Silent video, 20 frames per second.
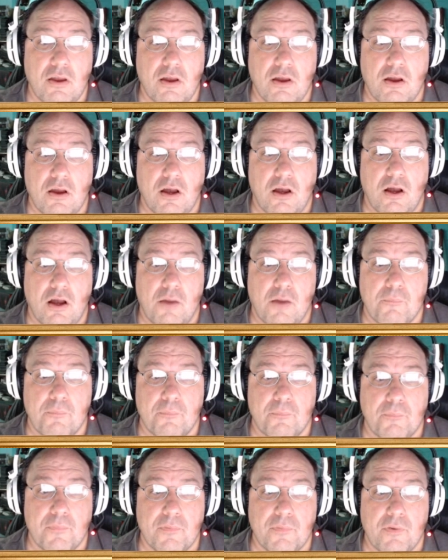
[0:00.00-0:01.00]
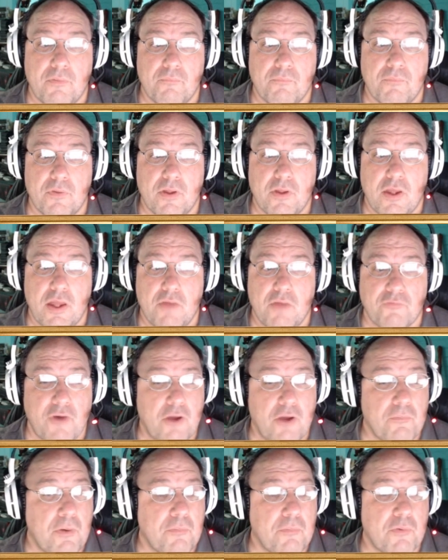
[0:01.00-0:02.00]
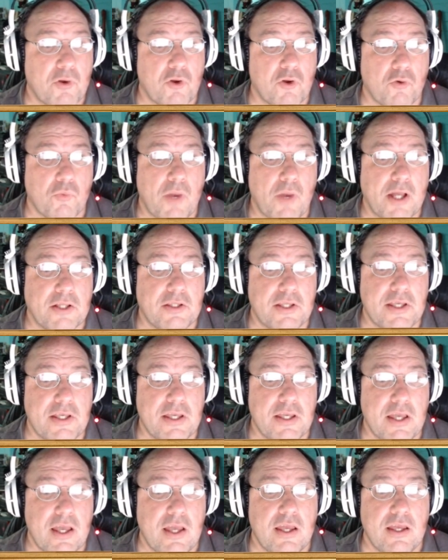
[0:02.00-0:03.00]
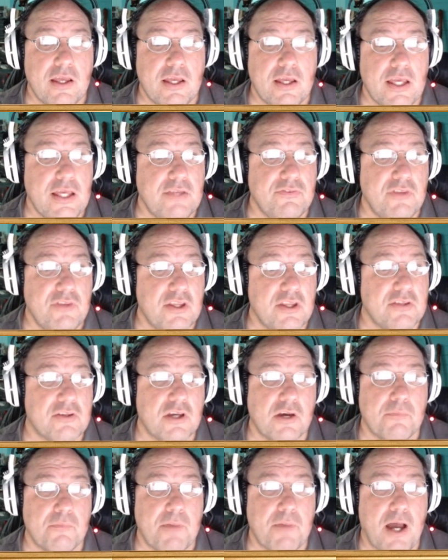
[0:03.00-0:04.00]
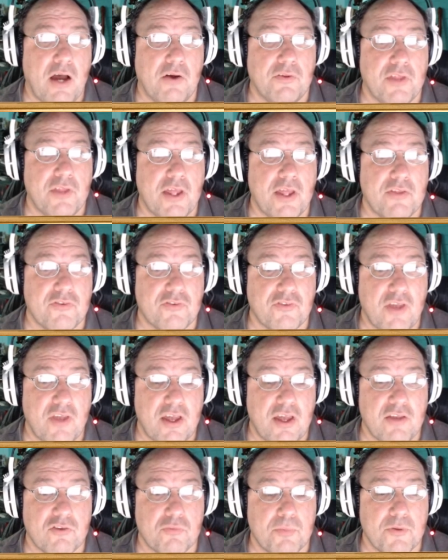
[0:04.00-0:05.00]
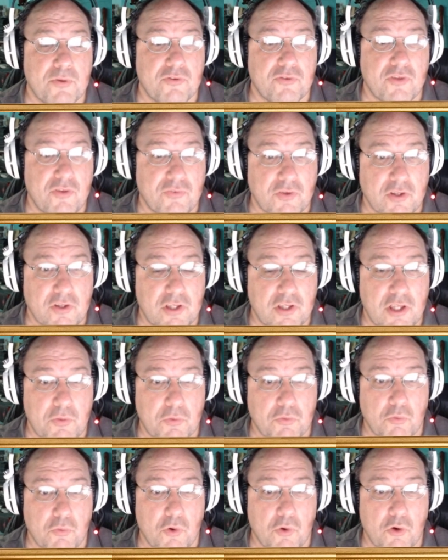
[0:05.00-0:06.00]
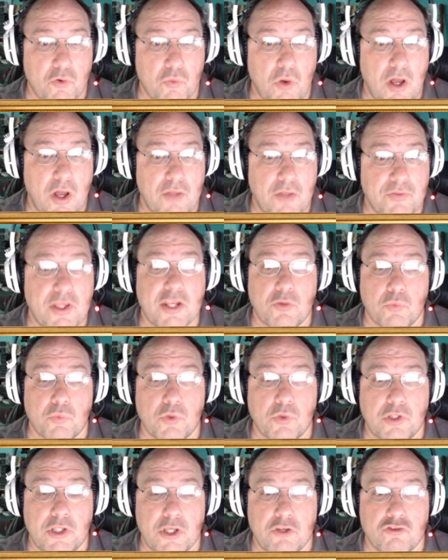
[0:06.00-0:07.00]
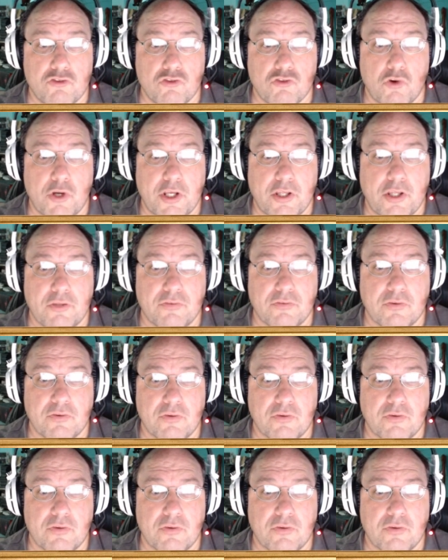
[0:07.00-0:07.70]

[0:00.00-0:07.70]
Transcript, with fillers: um, if i remember correctly he did come out and say specifically with rogue one that he really enjoyed it